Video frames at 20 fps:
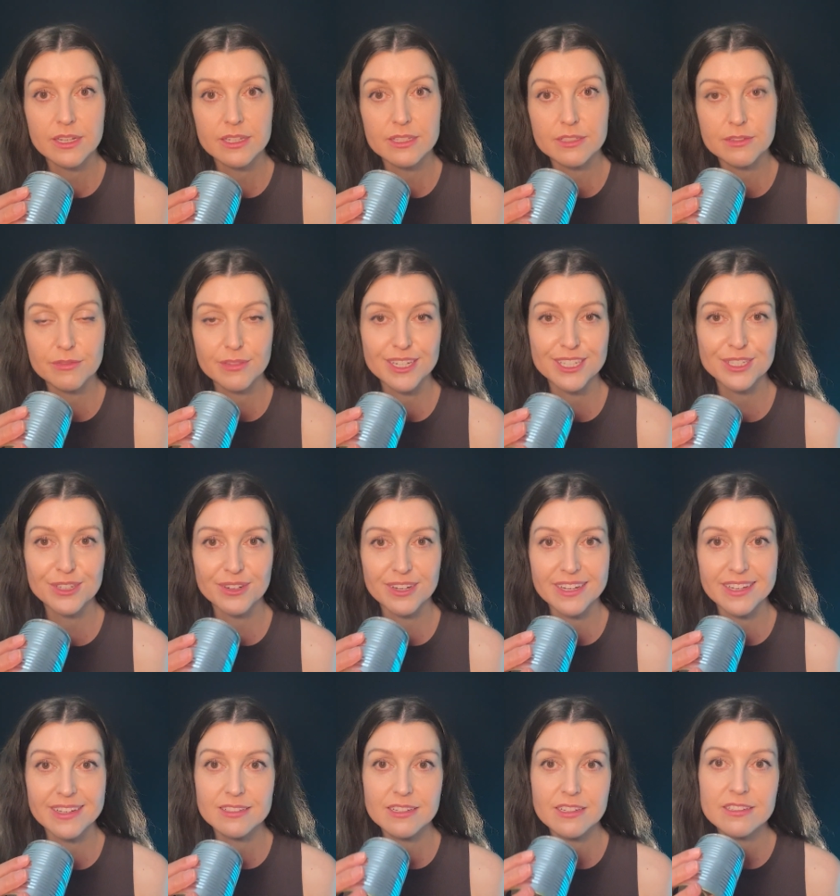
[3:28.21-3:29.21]
is a
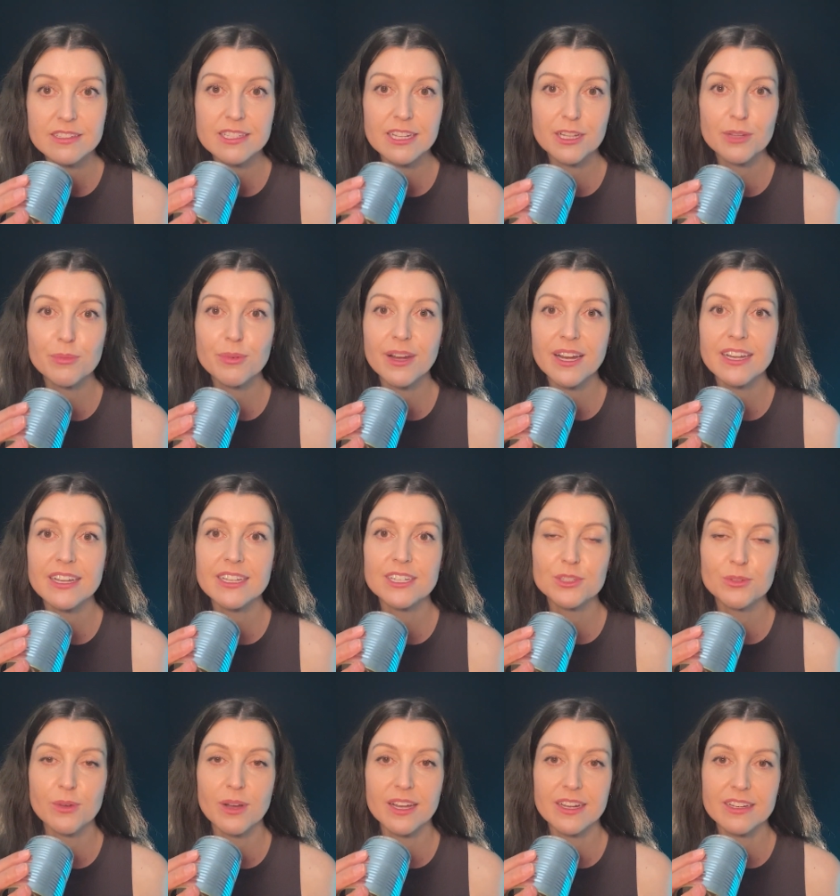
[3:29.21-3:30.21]
victory. So celebrate
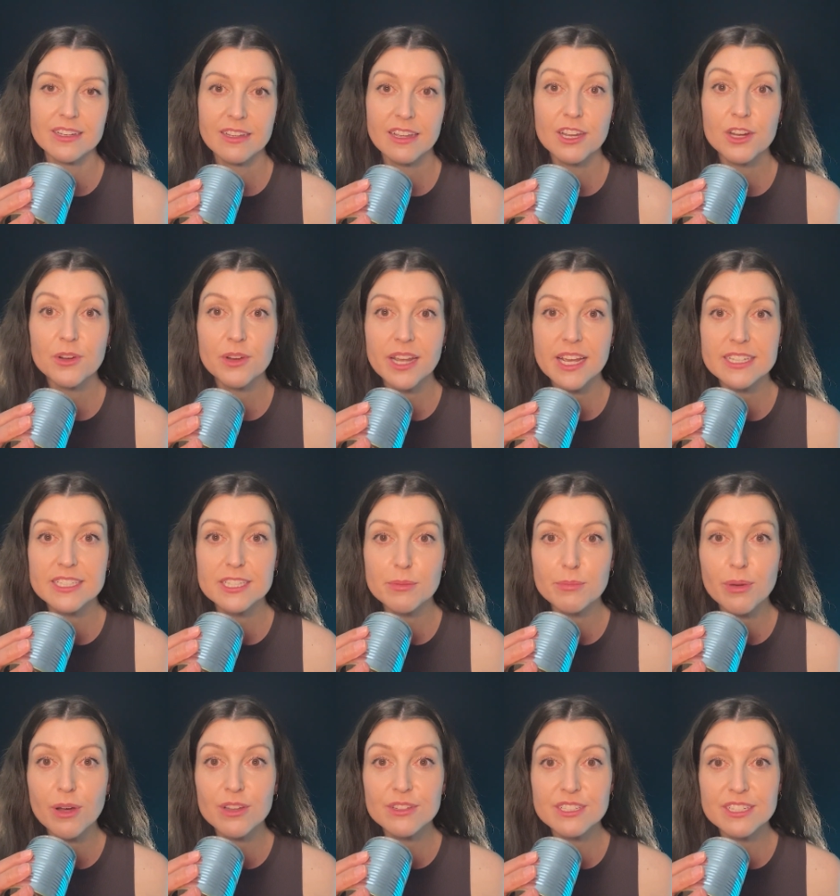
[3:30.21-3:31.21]
each one. It creates a
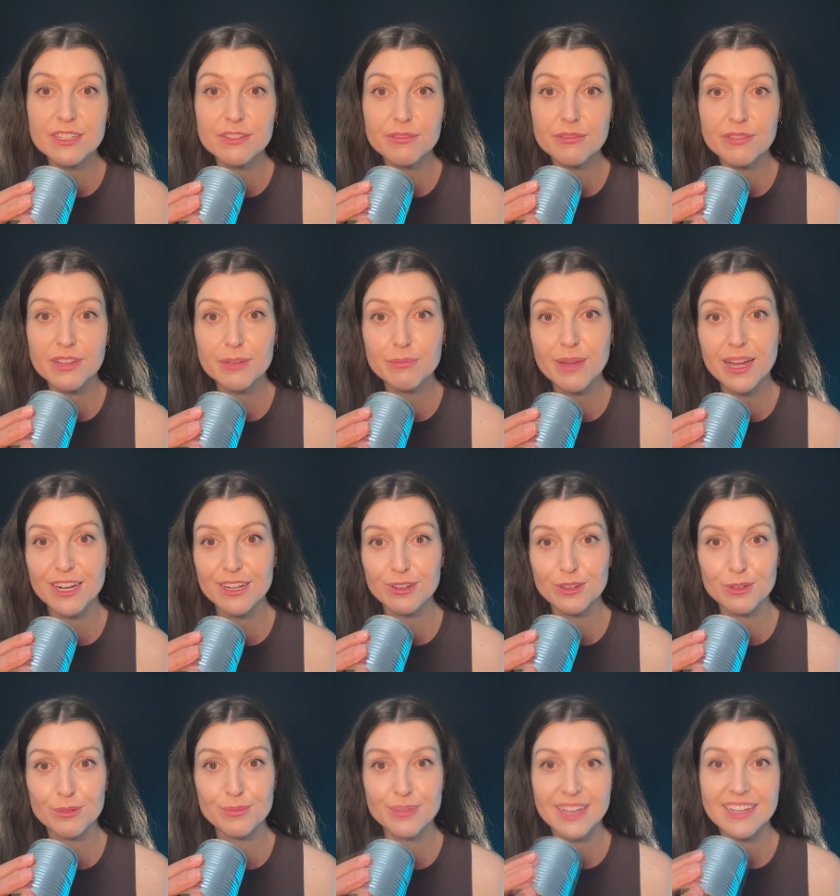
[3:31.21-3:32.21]
positive feedback
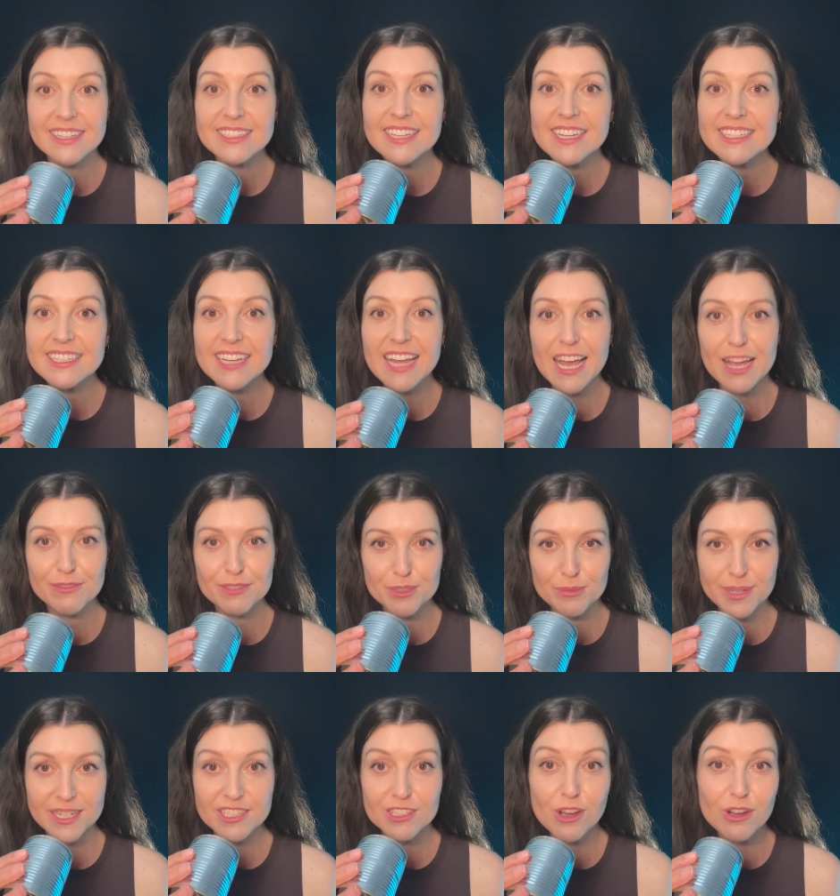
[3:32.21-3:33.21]
loop, and it doesn't have to
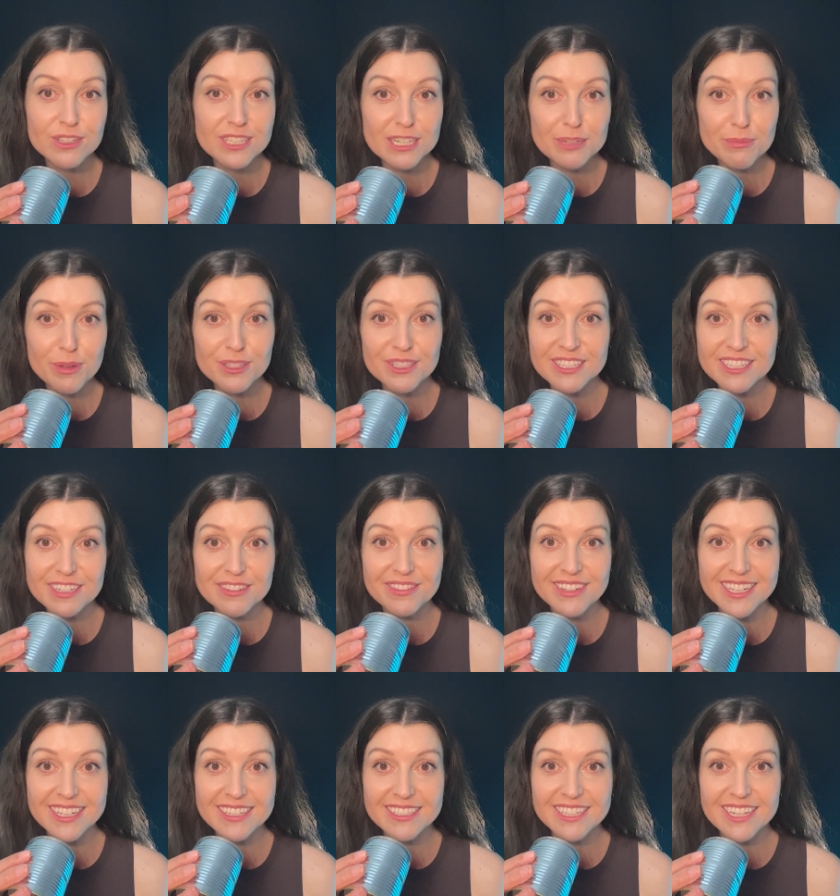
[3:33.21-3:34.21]
be toxic
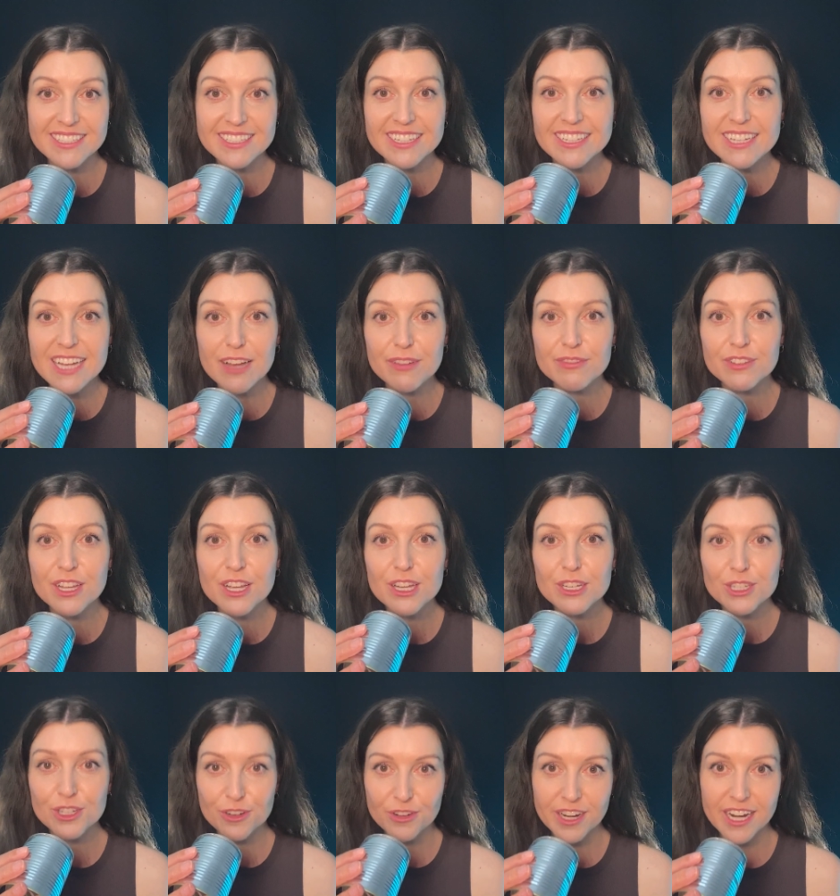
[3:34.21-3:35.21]
positivity, just enough
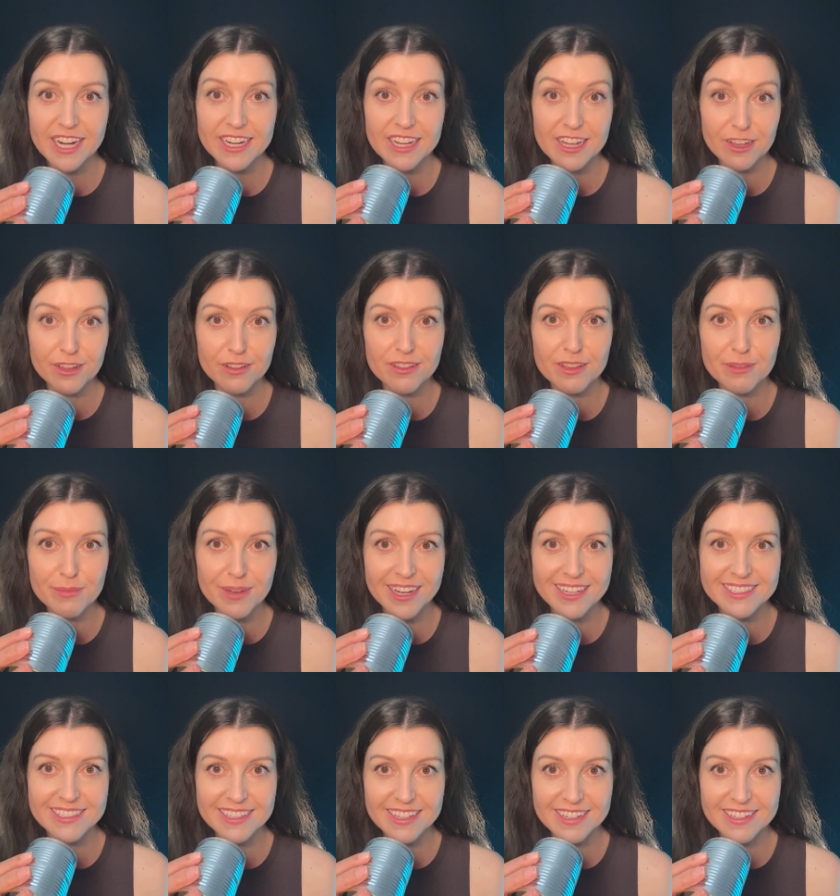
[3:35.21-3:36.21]
to create a healthy
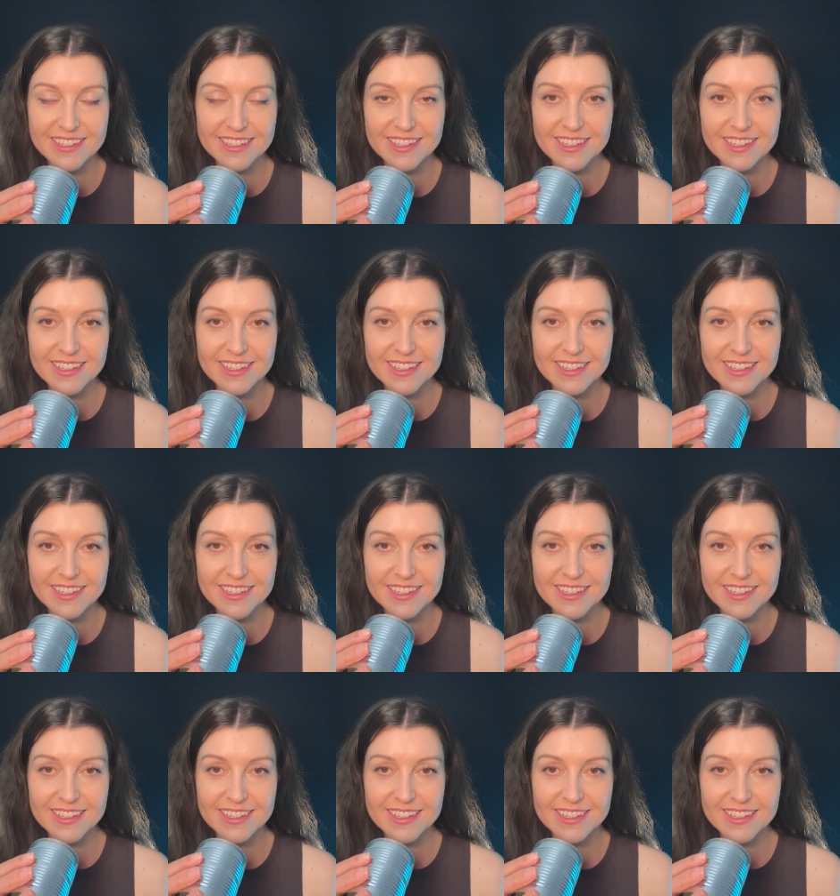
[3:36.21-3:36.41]
mindset.